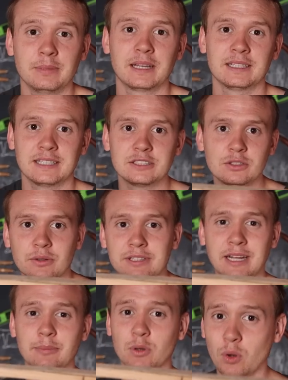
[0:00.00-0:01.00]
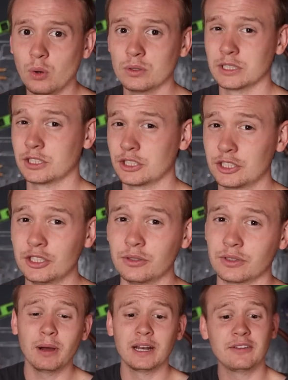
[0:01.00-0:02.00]
because that's the only time you hold it to
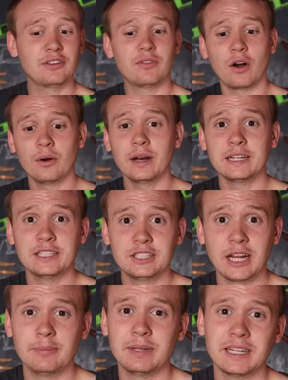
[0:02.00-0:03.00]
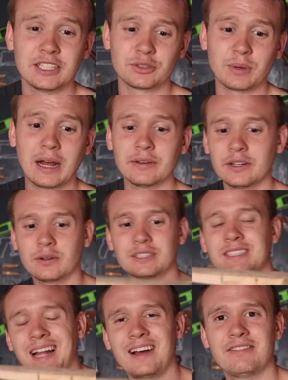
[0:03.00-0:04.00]
shoot. But if you've already shaped it and it's rounded or
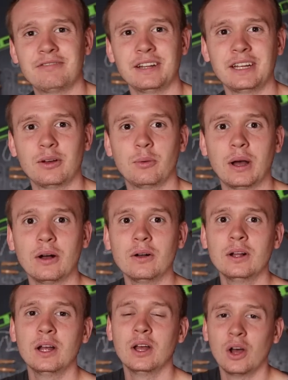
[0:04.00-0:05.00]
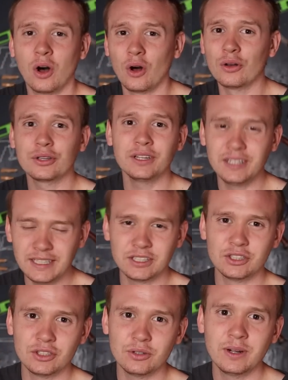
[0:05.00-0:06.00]
it's not fitting well, all you need
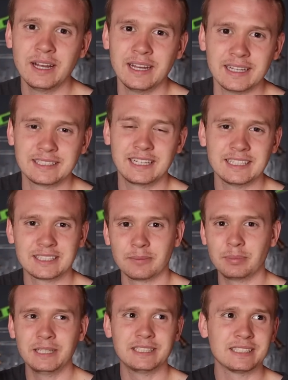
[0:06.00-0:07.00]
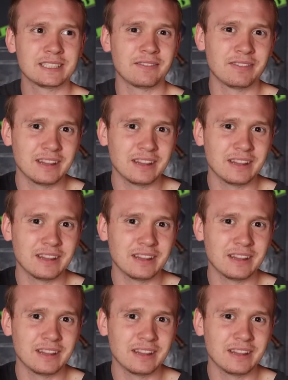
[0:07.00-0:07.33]
to do is get some pieces of